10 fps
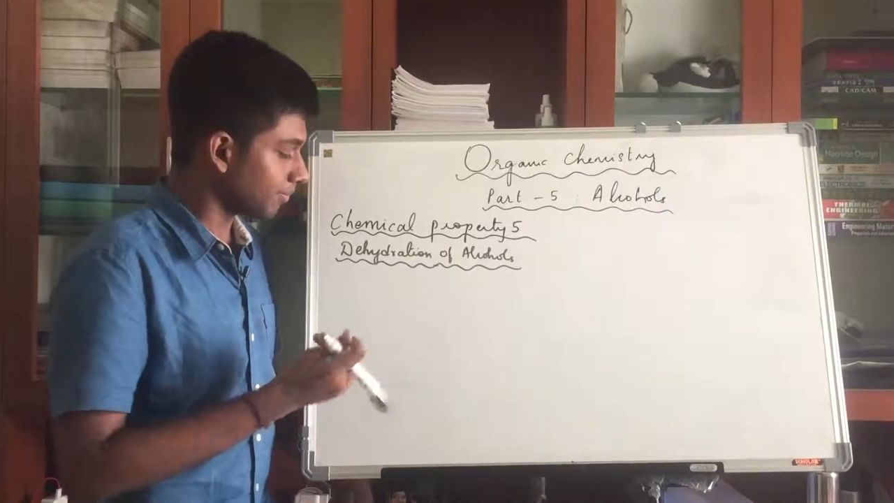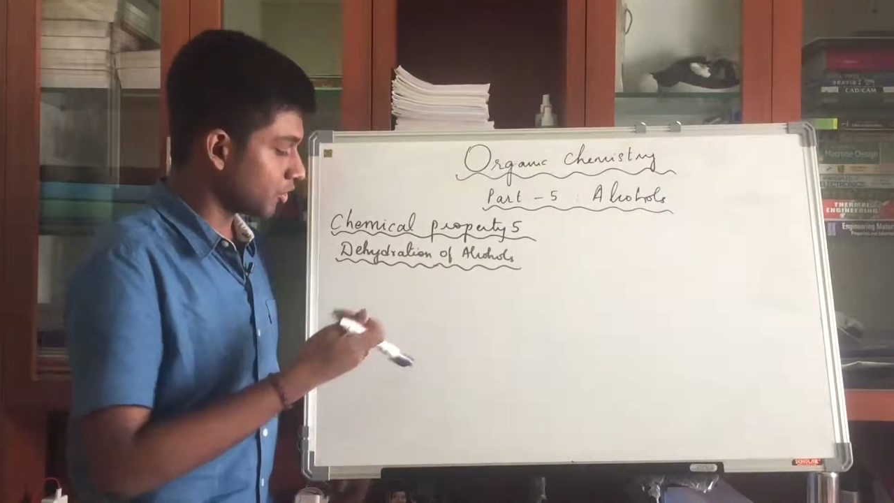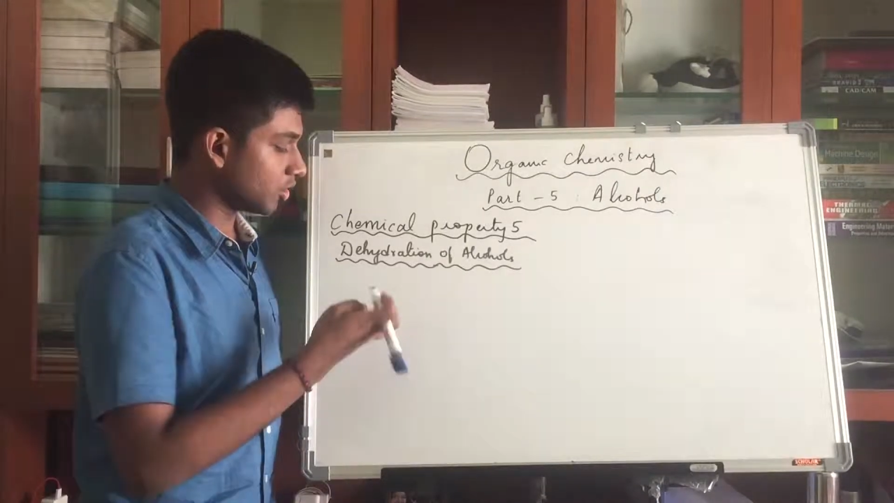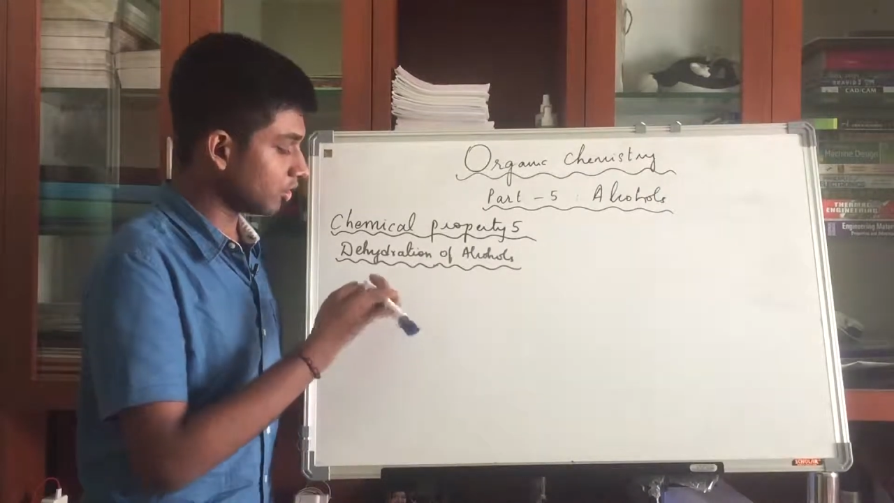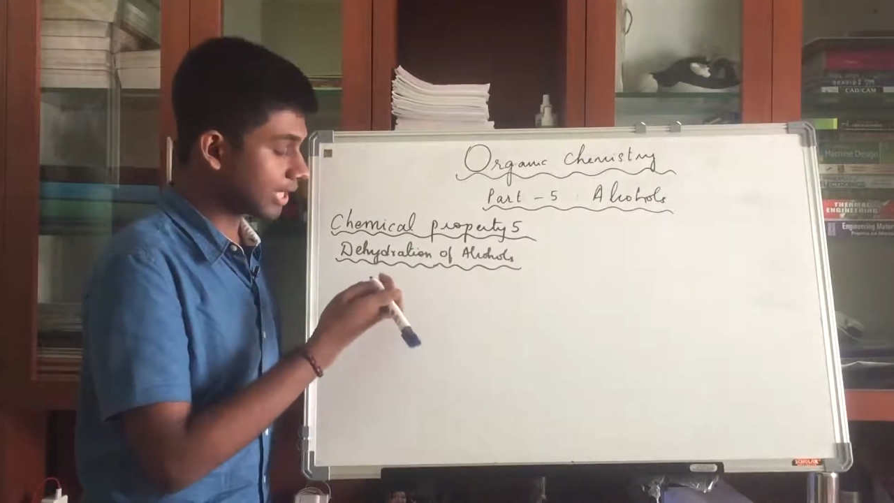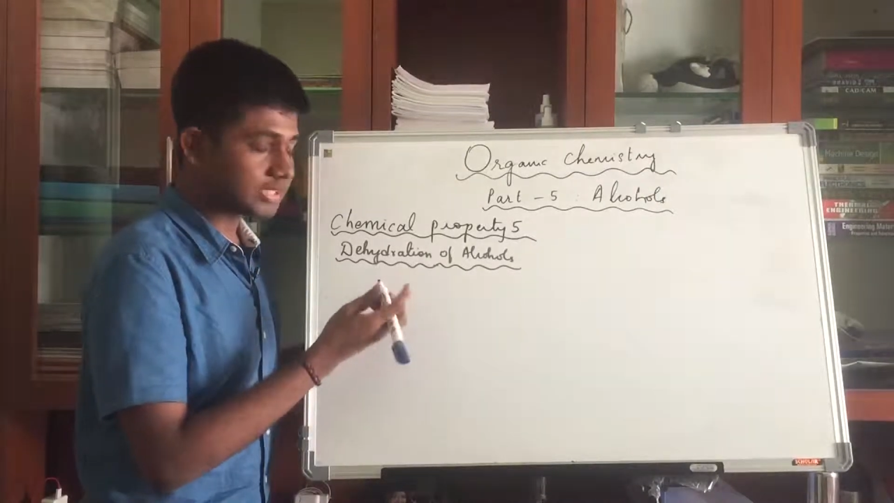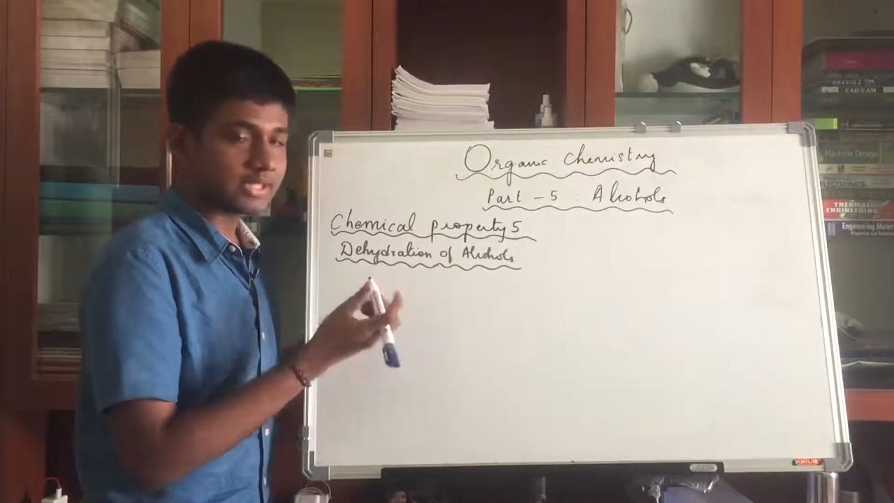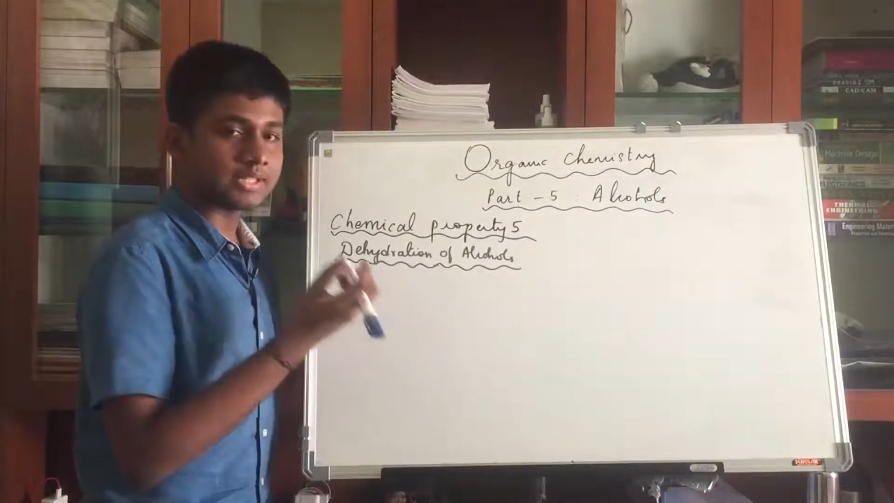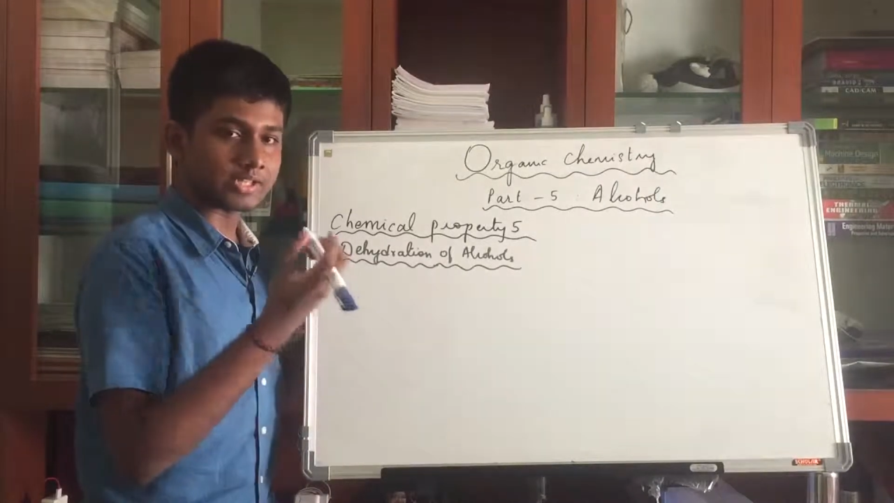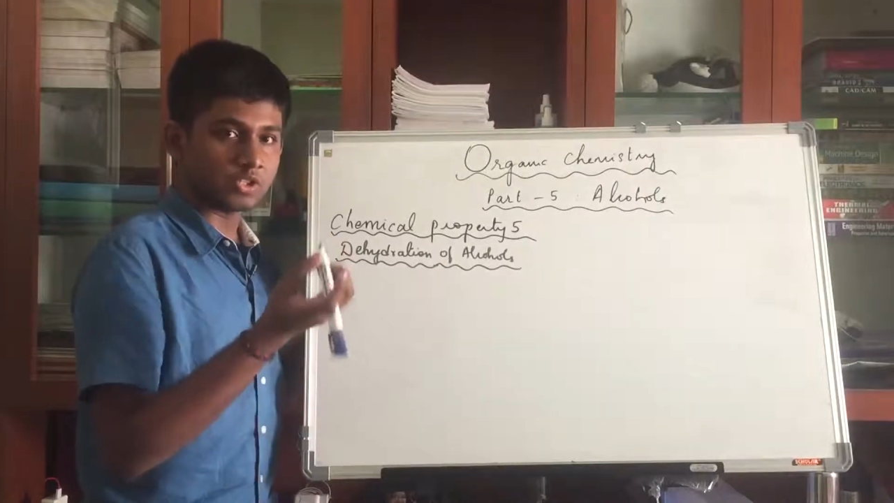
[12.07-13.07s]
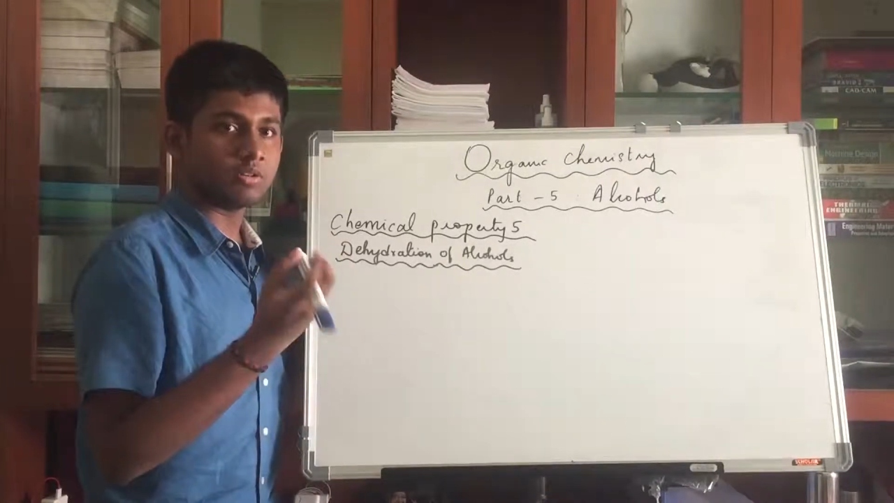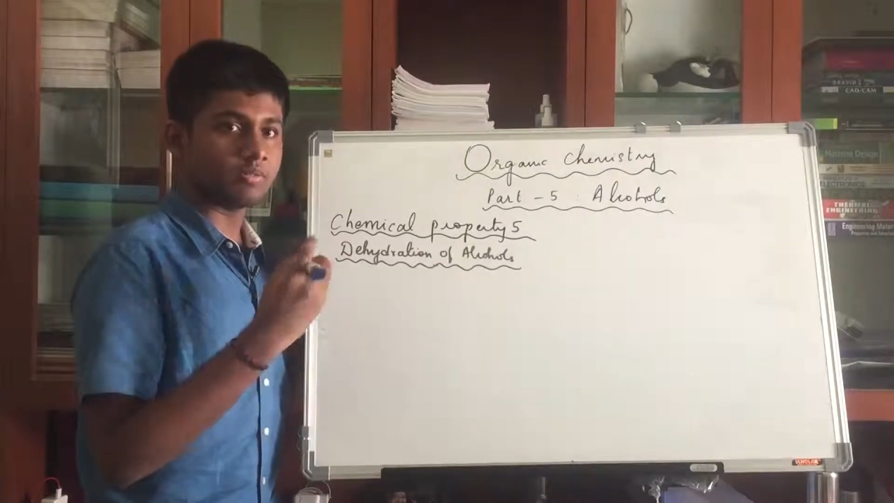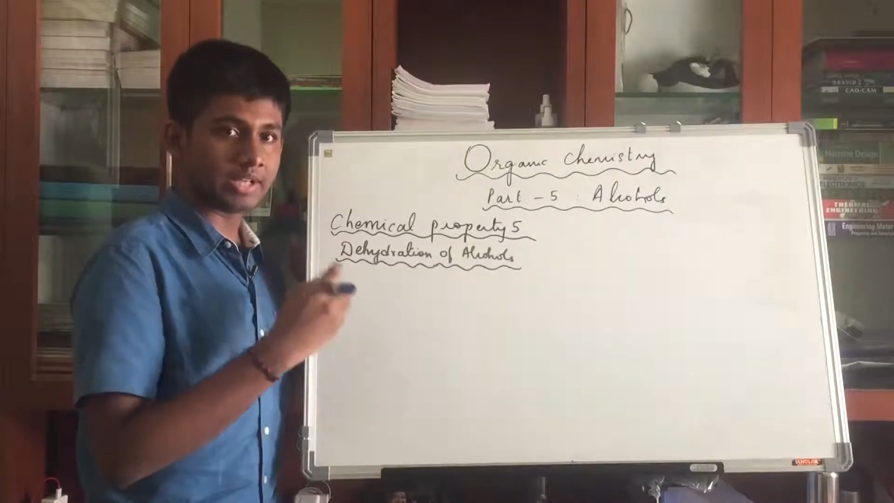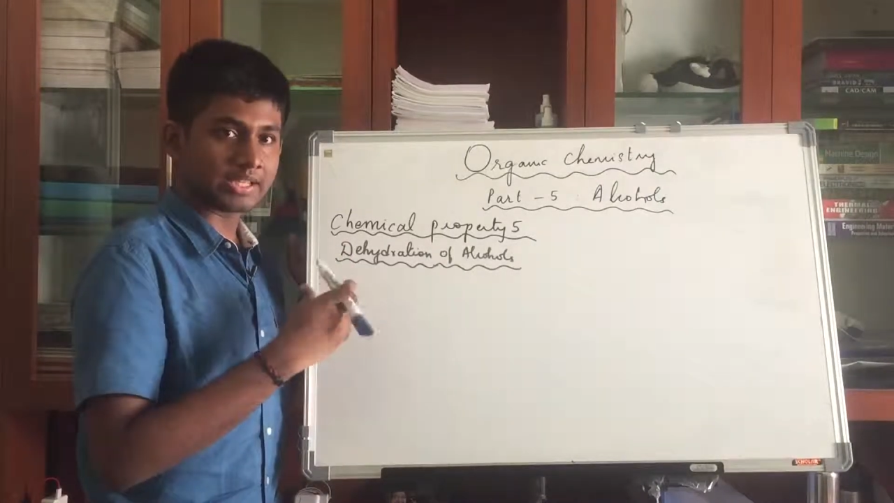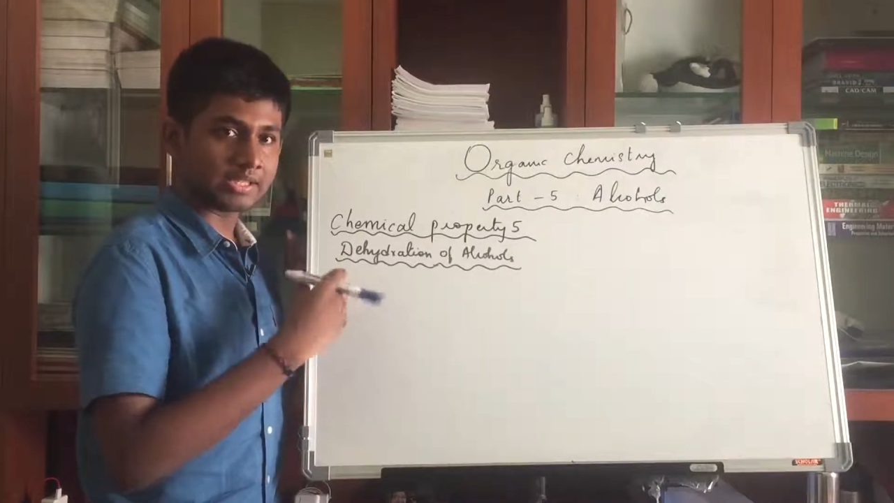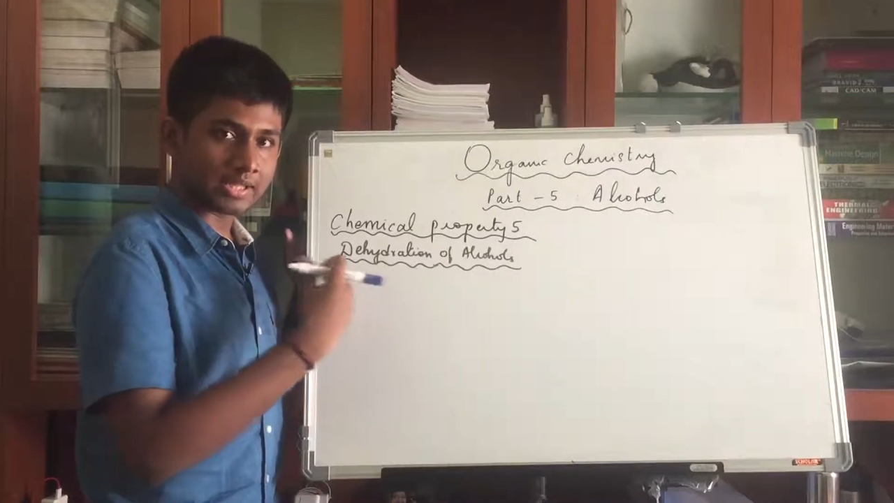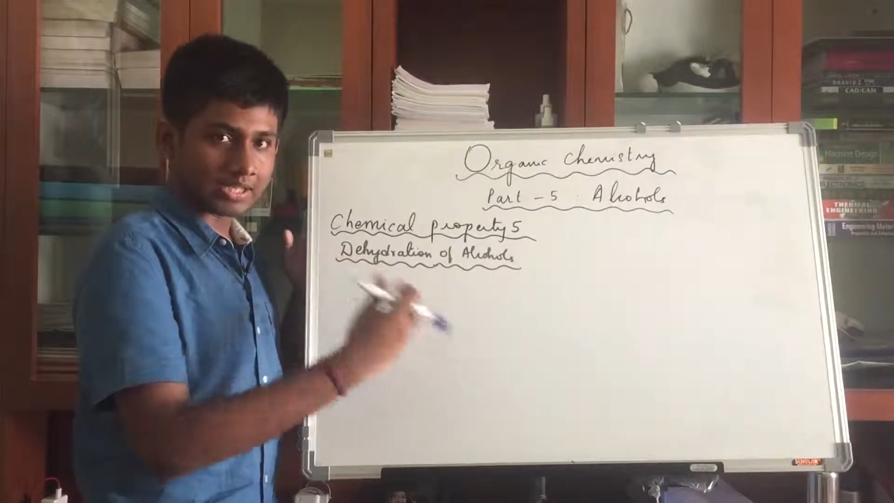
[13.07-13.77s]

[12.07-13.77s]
So now let's just